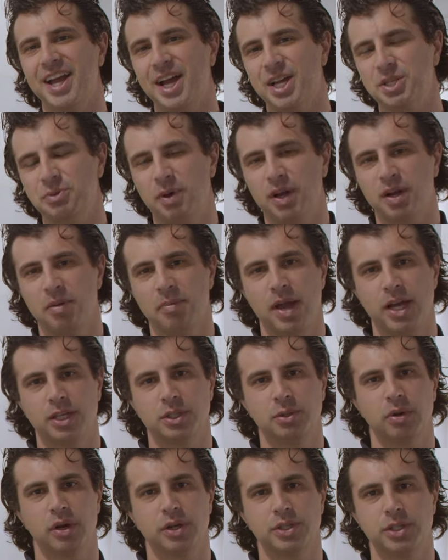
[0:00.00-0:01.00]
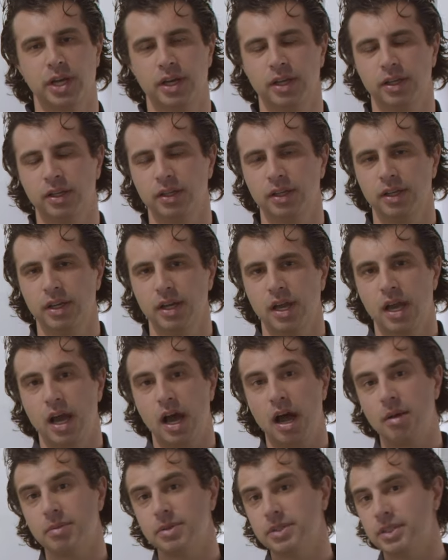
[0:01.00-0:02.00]
guys, welcome back to our channel.
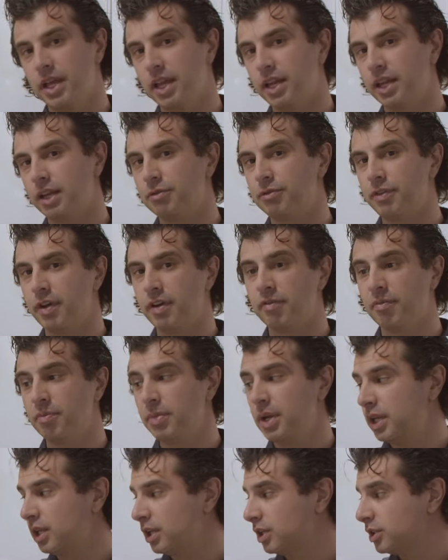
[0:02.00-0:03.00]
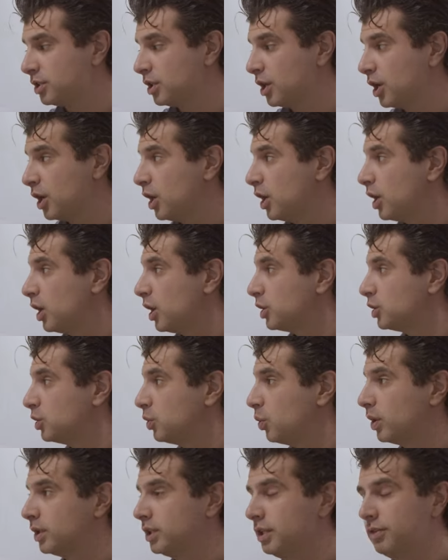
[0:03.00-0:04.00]
I'm standing in front of Miele's
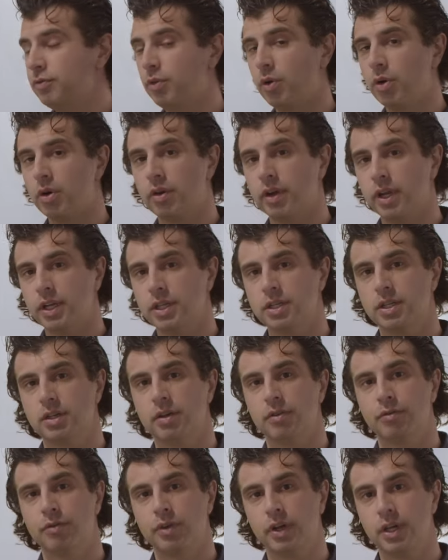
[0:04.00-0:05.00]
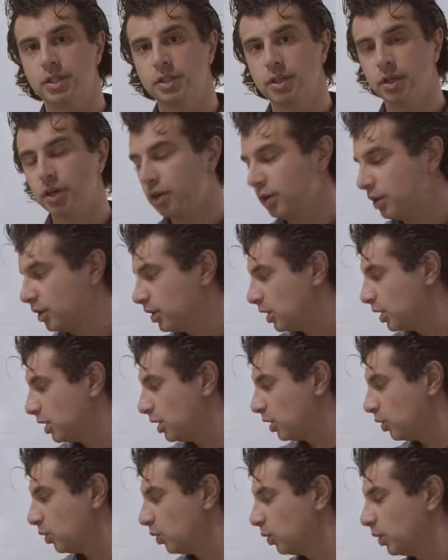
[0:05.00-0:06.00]
24 inch freezer
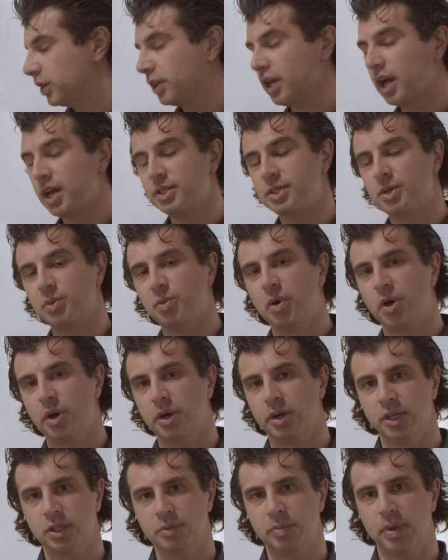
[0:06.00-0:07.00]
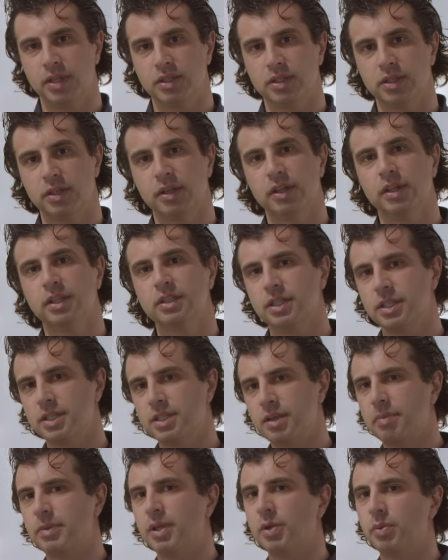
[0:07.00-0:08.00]
with ice and water dispenser. This is
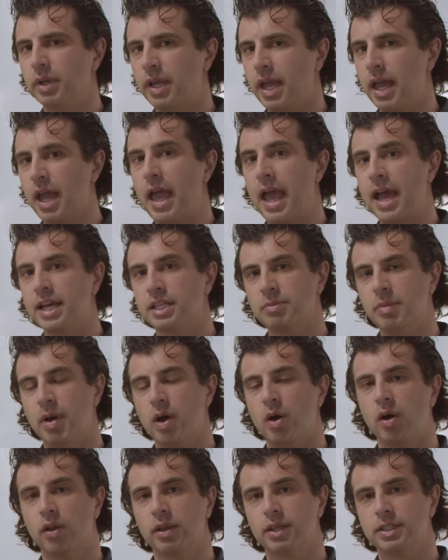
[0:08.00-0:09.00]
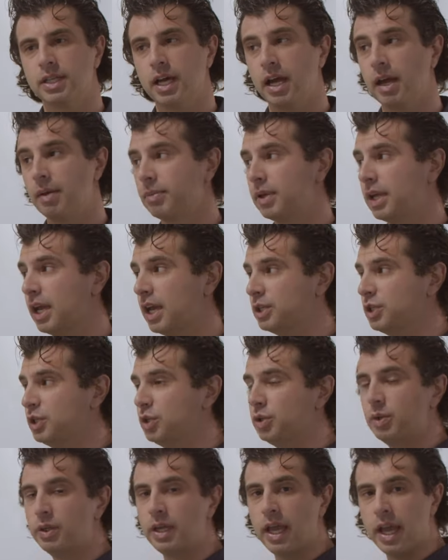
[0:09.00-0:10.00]
something we get asked about all the time. Can
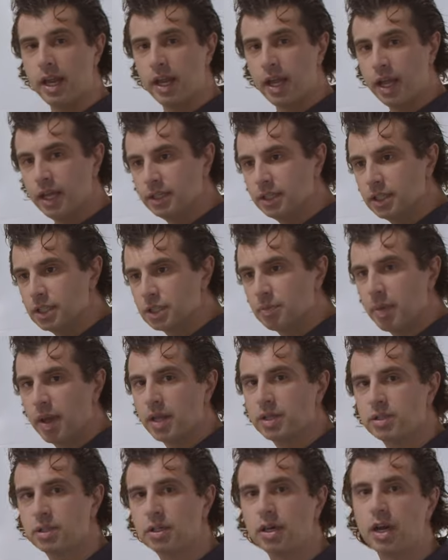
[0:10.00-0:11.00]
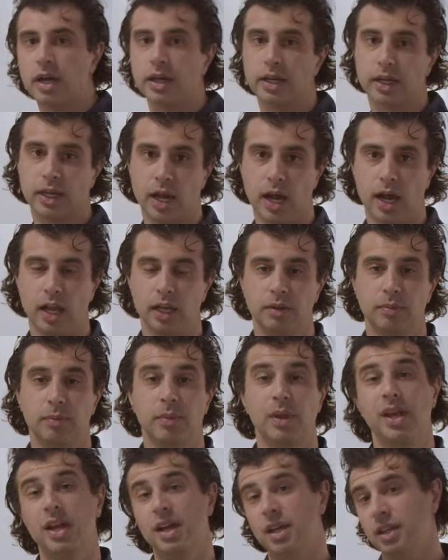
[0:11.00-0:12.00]
you get a dispenser on a
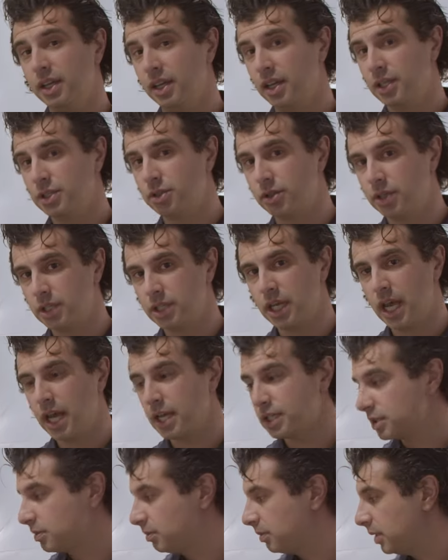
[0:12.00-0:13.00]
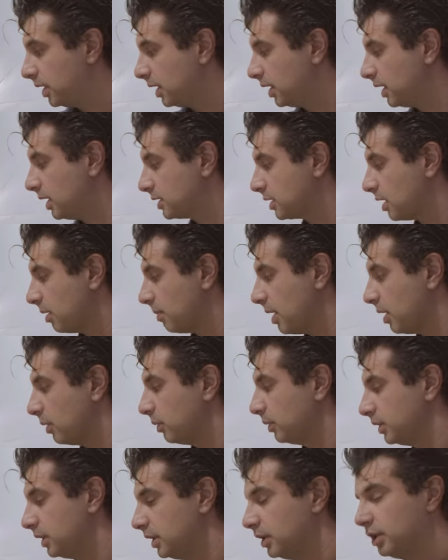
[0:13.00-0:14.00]
column? The answer is yes. Mila has come
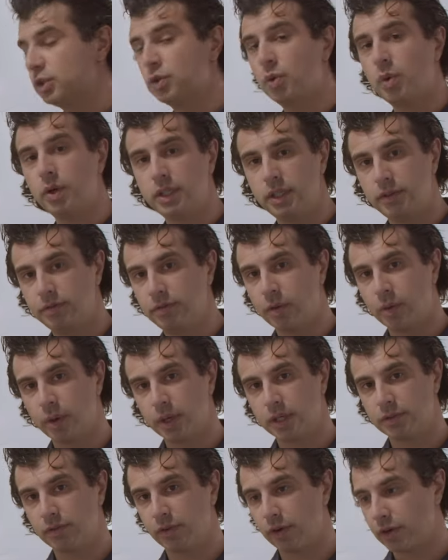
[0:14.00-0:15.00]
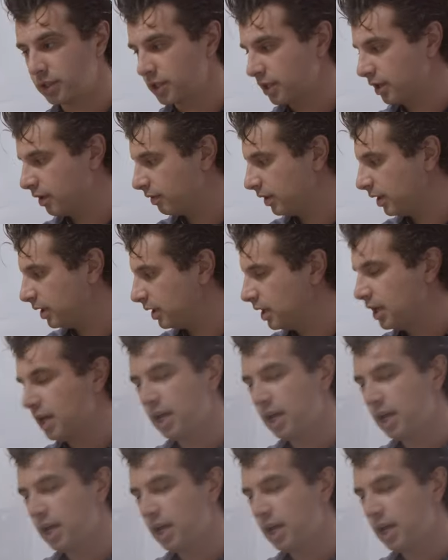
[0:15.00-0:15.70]
out with the 24 inch version of it.